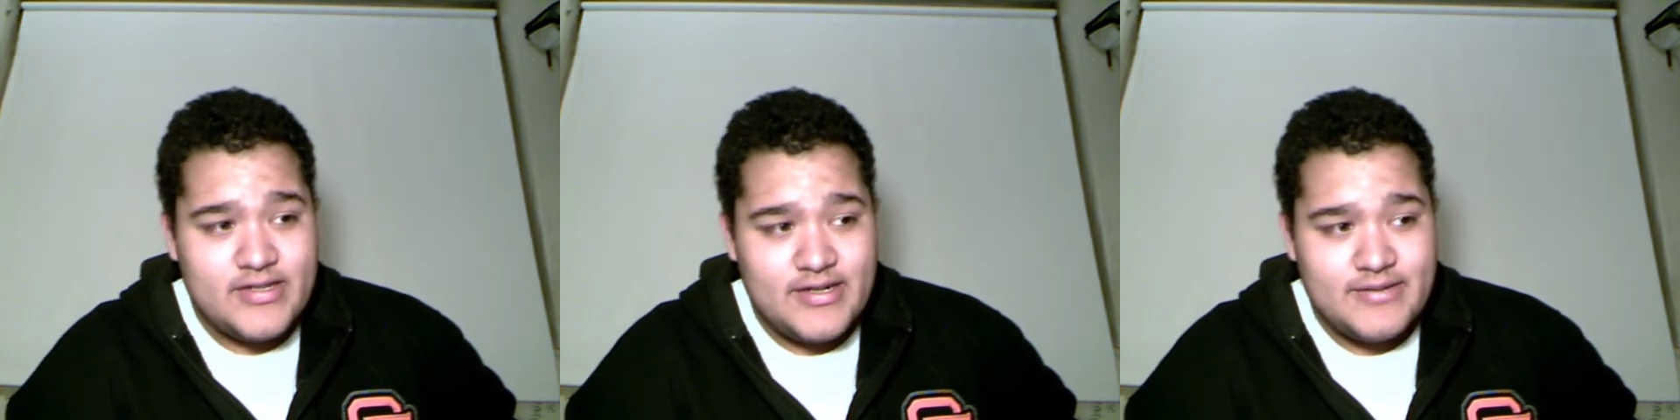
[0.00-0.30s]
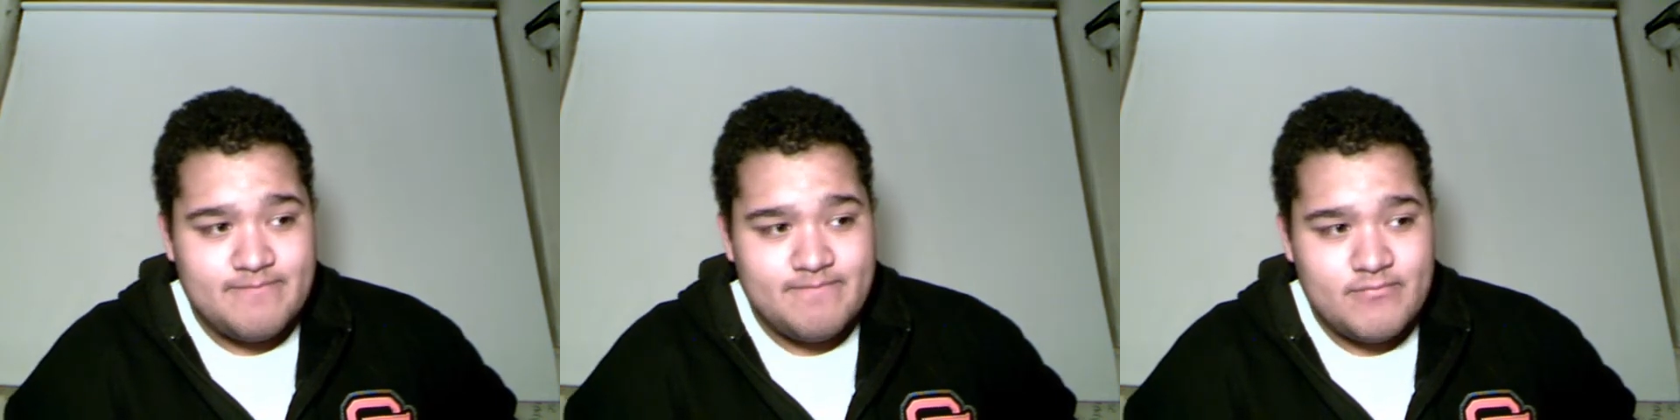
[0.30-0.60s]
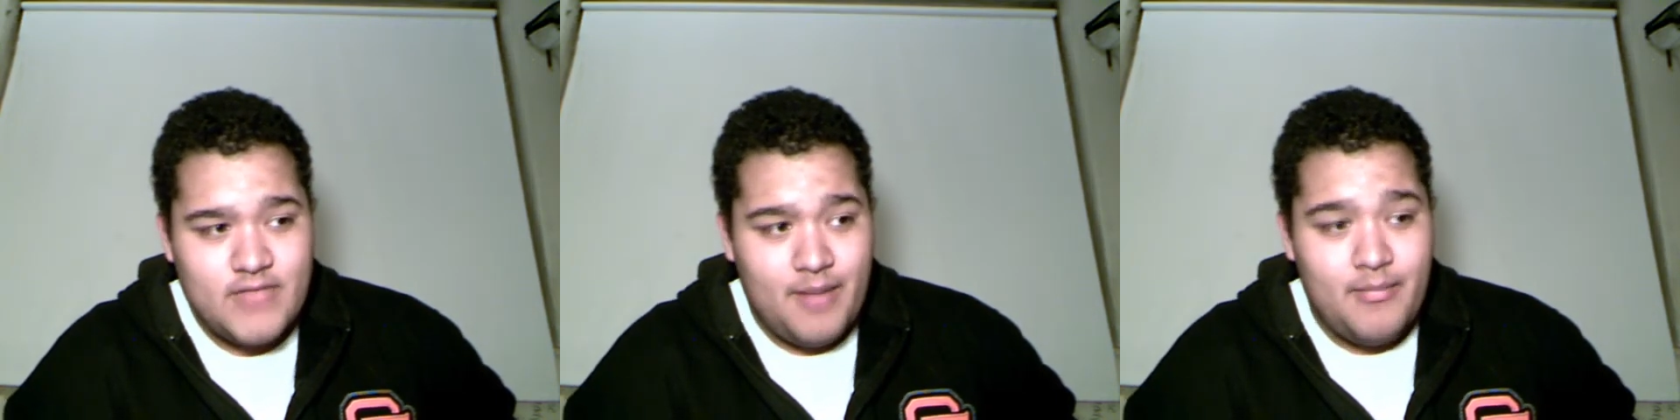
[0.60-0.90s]

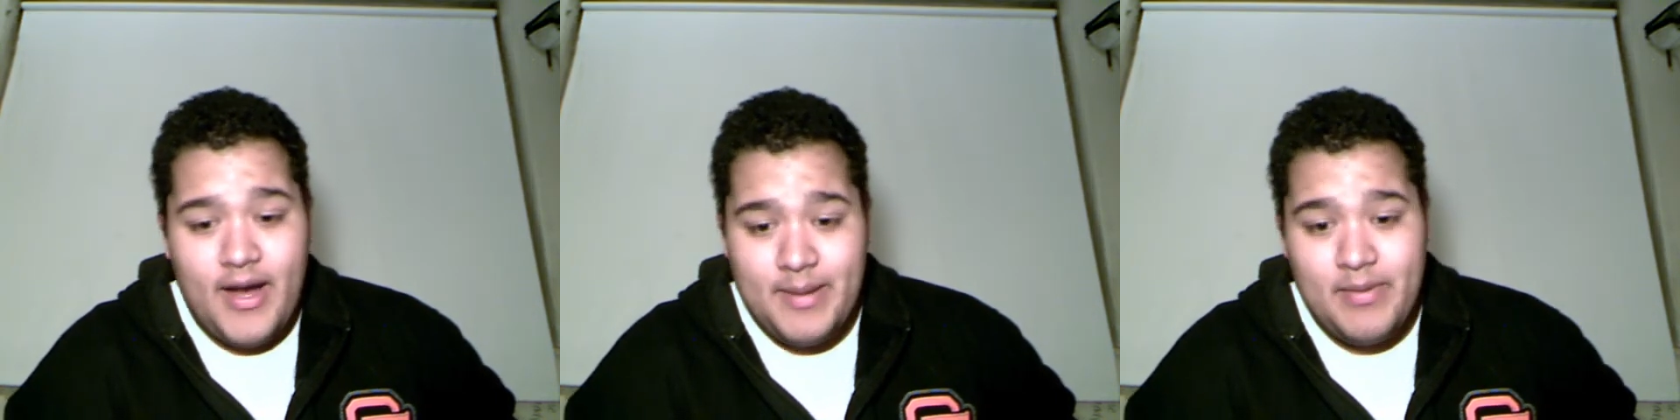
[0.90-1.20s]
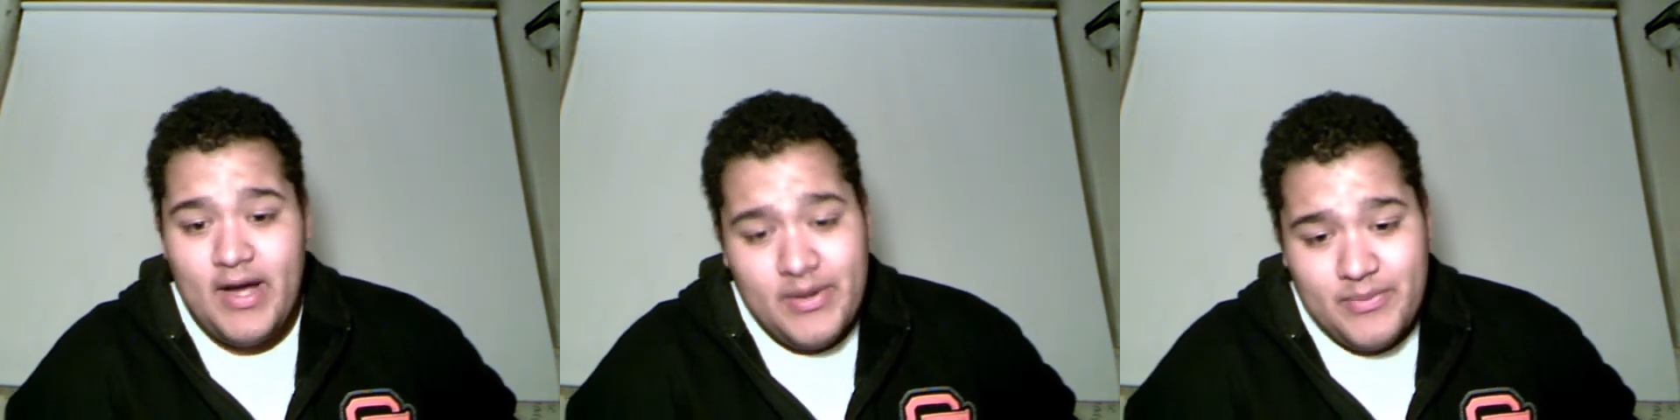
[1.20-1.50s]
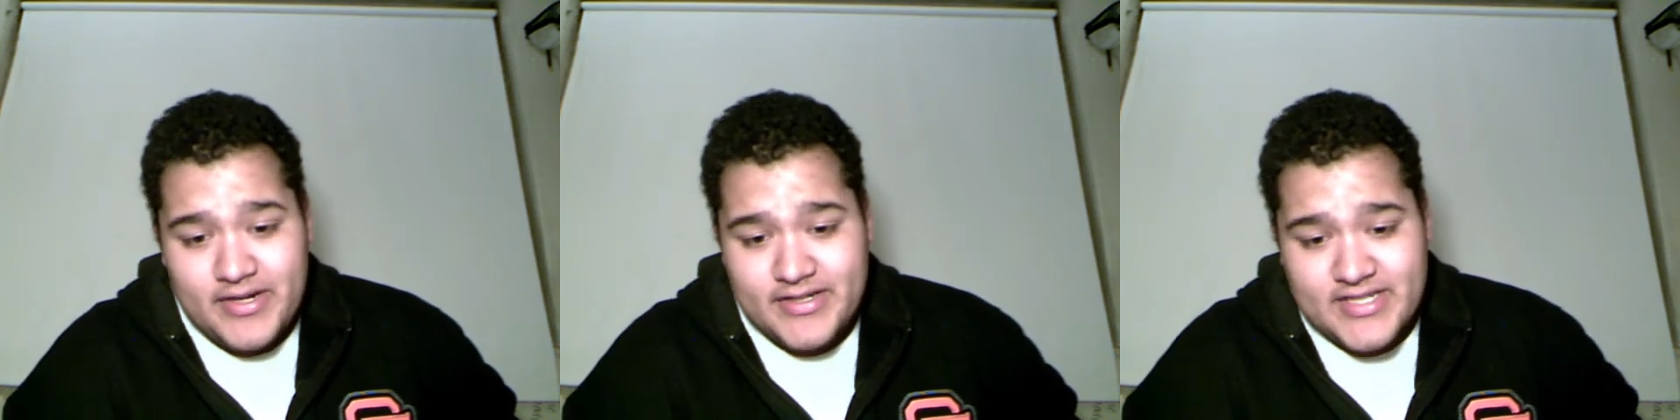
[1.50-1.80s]
I might buy
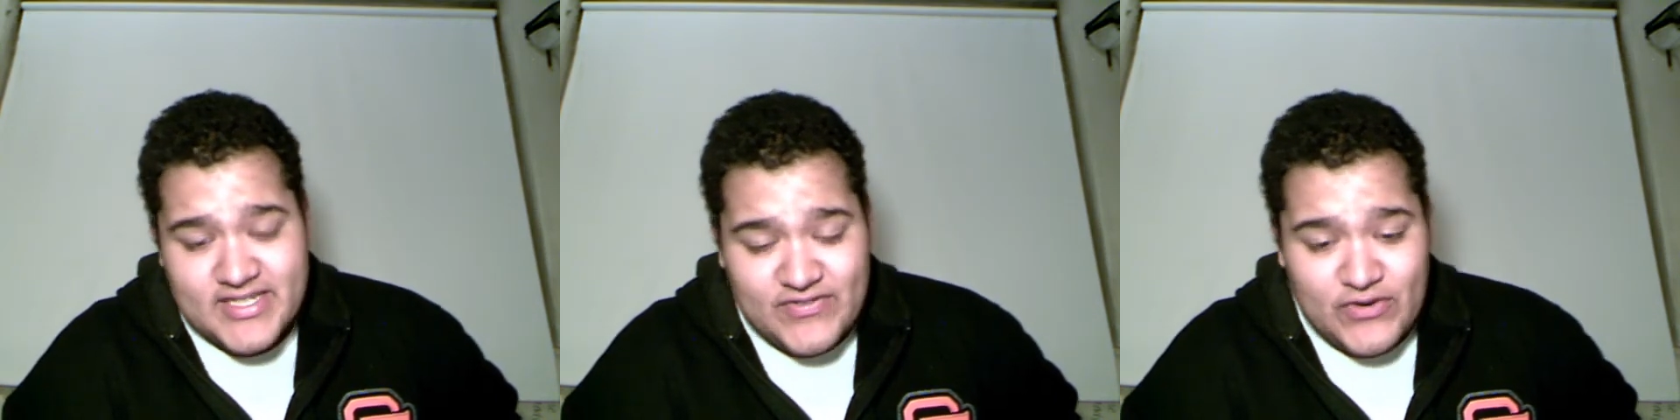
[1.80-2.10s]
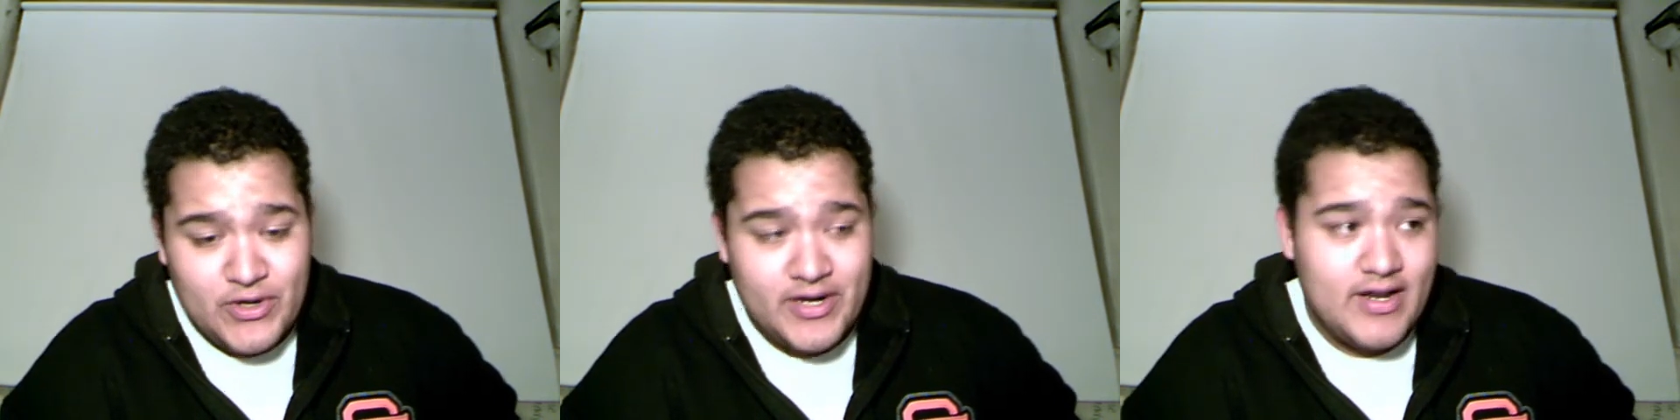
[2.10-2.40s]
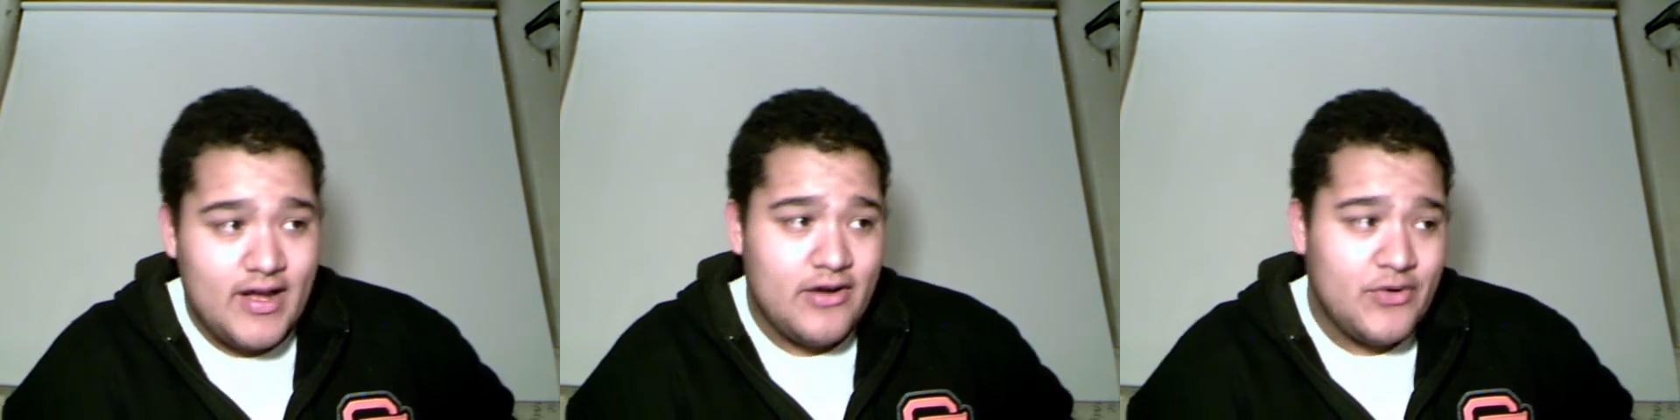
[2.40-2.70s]
one just for it.
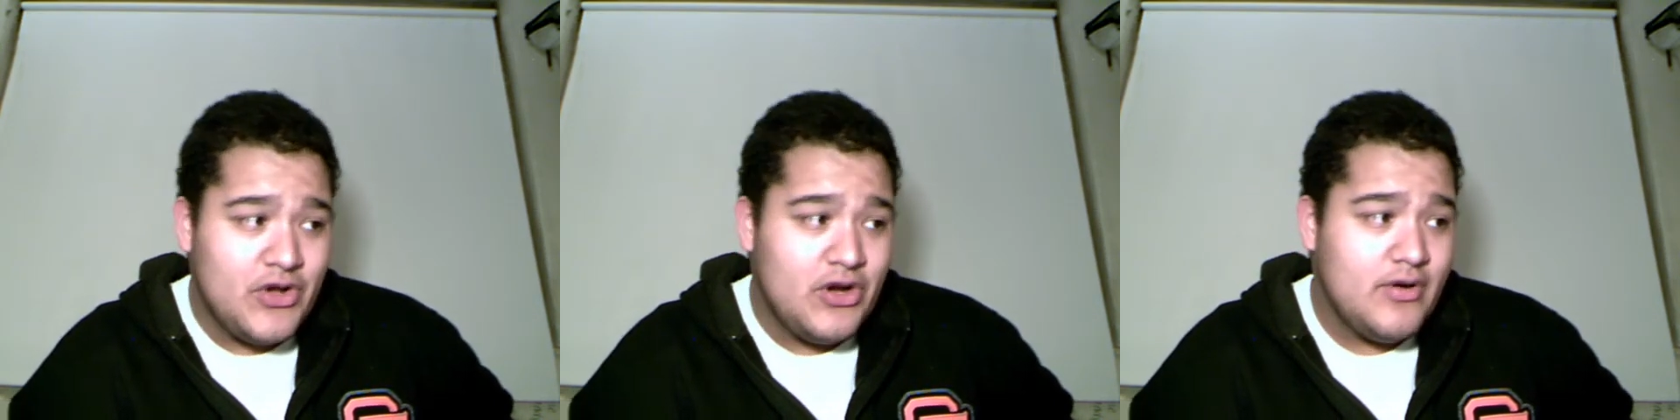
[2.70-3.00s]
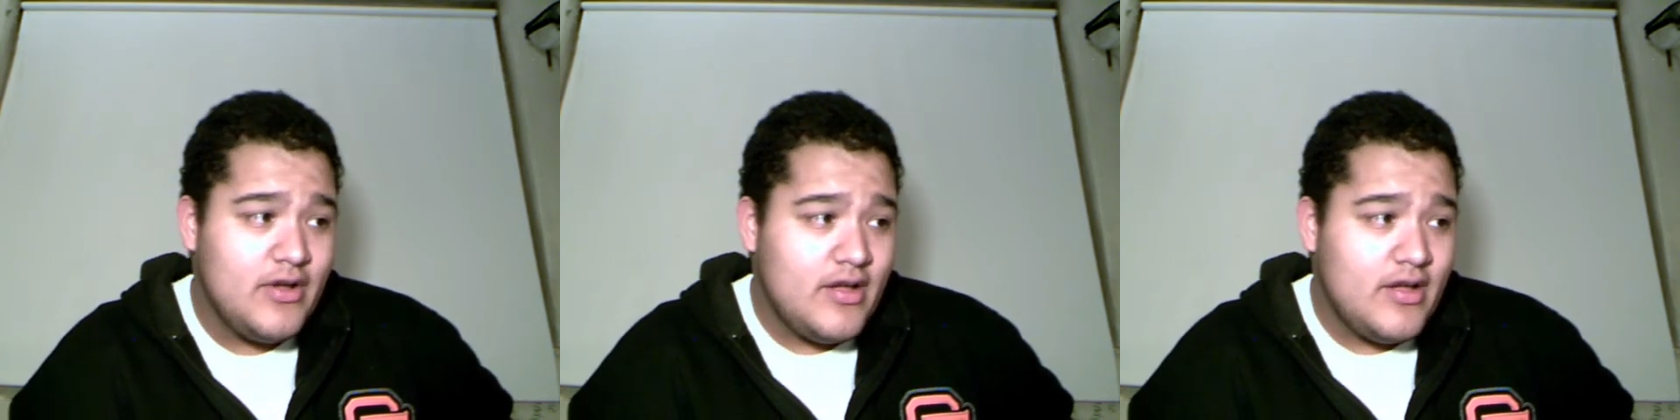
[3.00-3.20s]
I don't know.